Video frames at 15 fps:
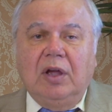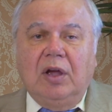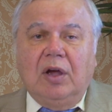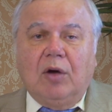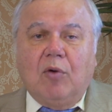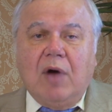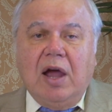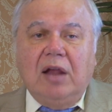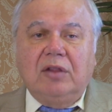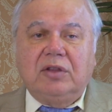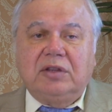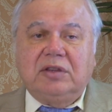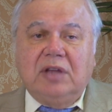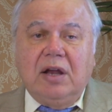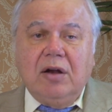while
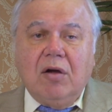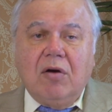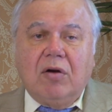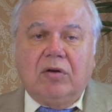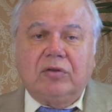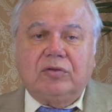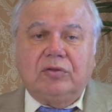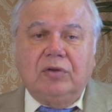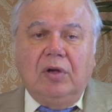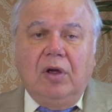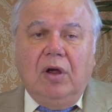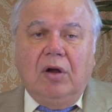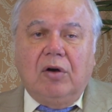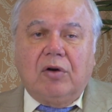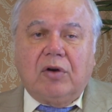the 10 horns
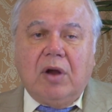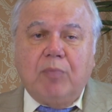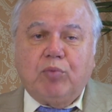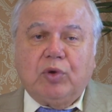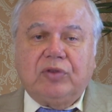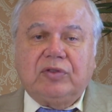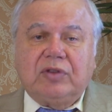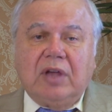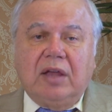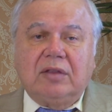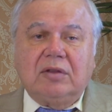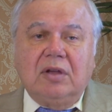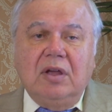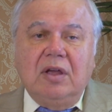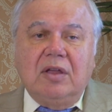
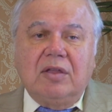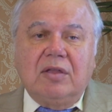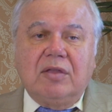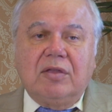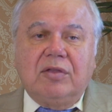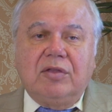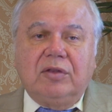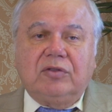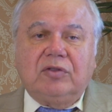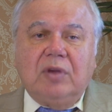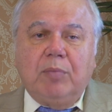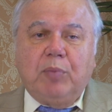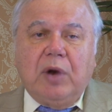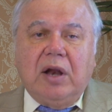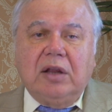represent the
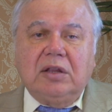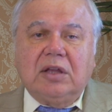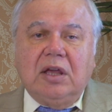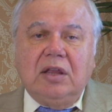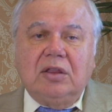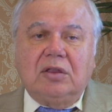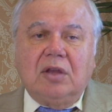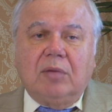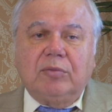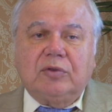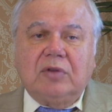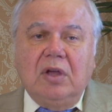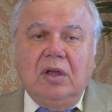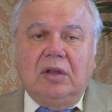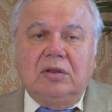separate
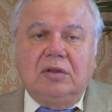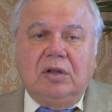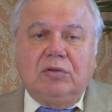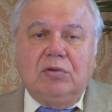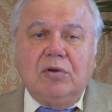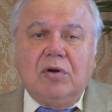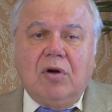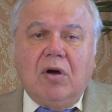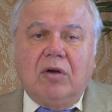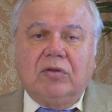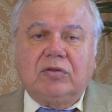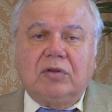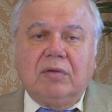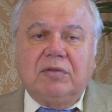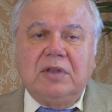kingdoms. The 2
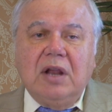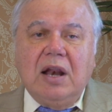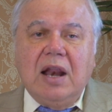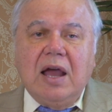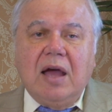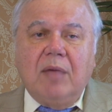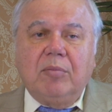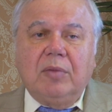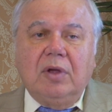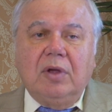horns of the lamb,